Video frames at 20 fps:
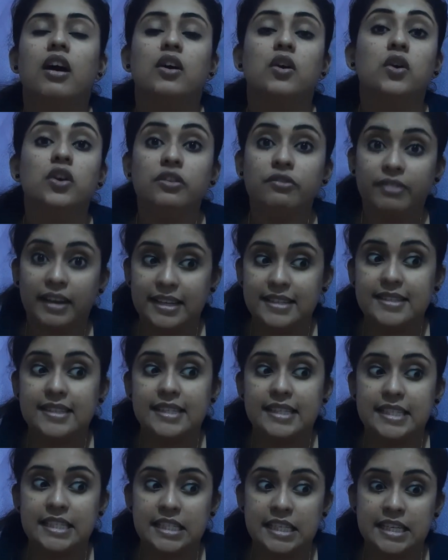good
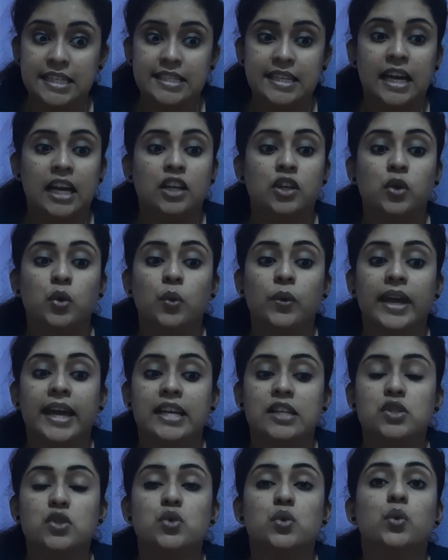facilities and you
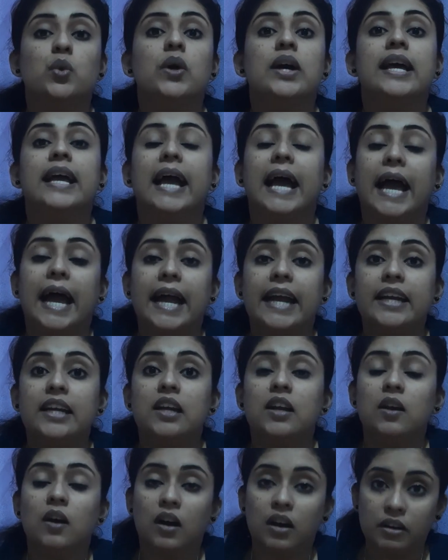get to
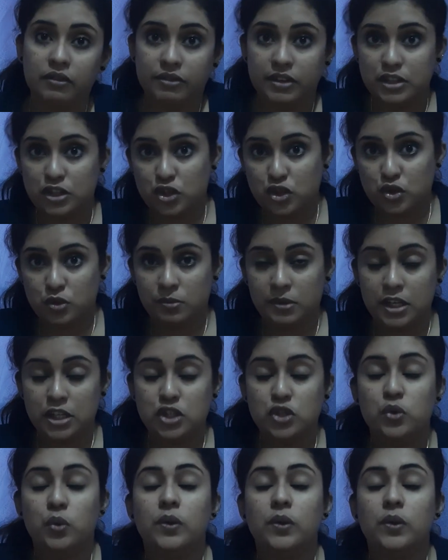handle a lot of instruments.